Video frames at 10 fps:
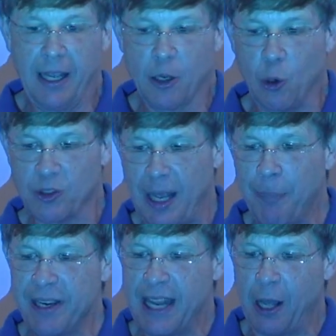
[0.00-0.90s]
goes
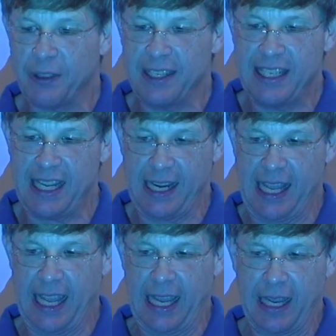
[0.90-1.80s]
up and down the
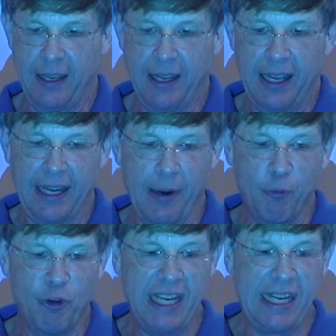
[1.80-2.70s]
DNA and it
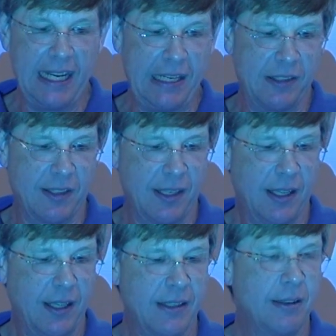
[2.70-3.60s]
reads
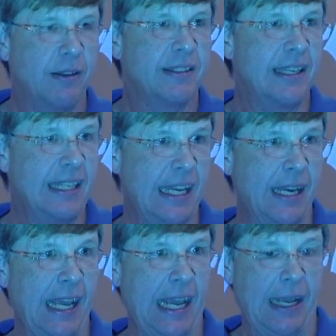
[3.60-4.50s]
the
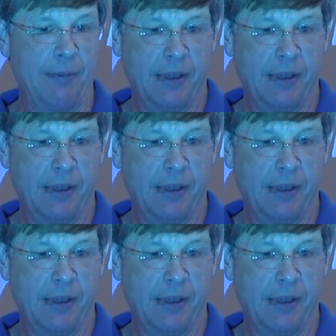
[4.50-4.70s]
DNA.